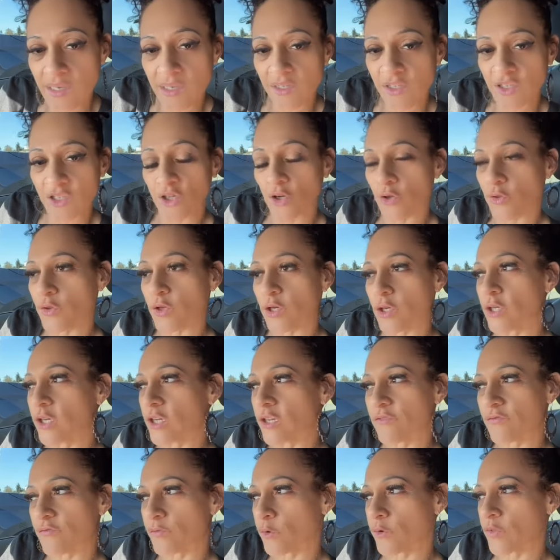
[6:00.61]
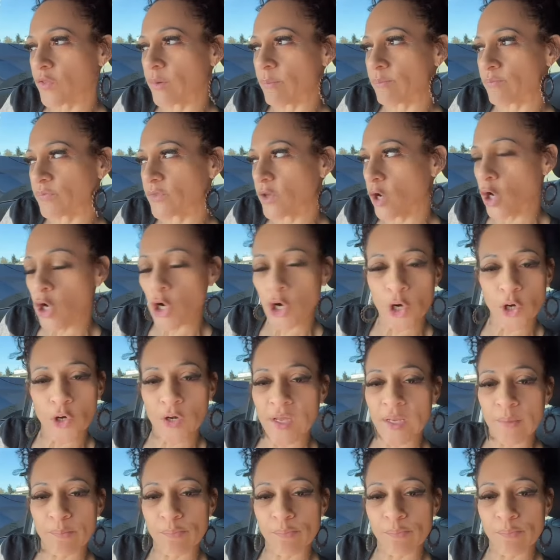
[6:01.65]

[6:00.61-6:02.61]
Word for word: You know, they're looking for the, the hurting